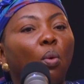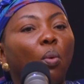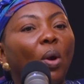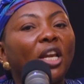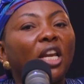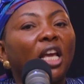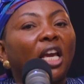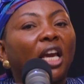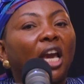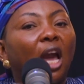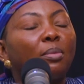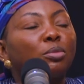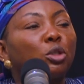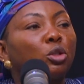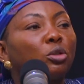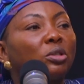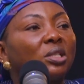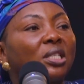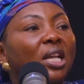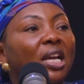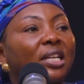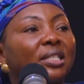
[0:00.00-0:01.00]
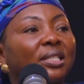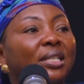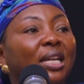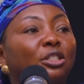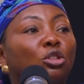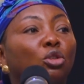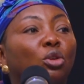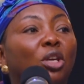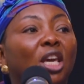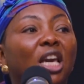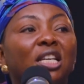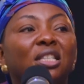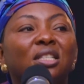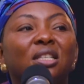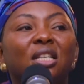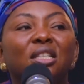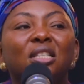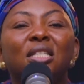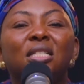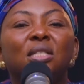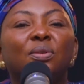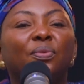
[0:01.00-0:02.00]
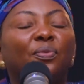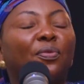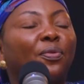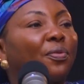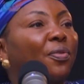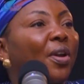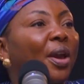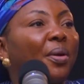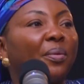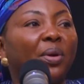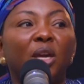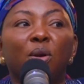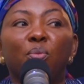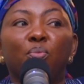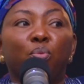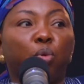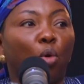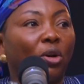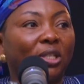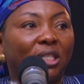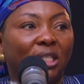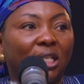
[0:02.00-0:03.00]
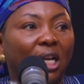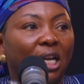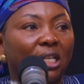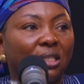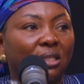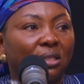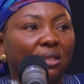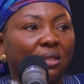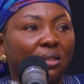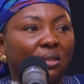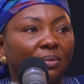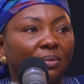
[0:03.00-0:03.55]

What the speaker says: when it comes to sex education, it's very important.